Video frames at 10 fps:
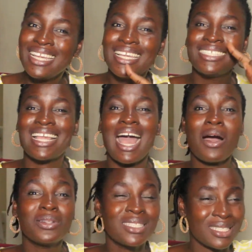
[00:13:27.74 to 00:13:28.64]
is
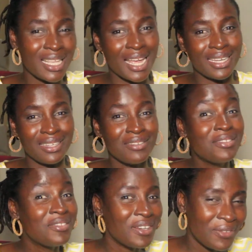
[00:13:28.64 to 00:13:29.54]
outside
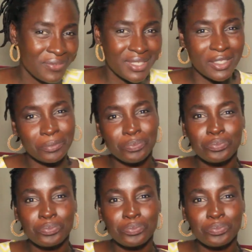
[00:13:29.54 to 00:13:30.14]
drifting.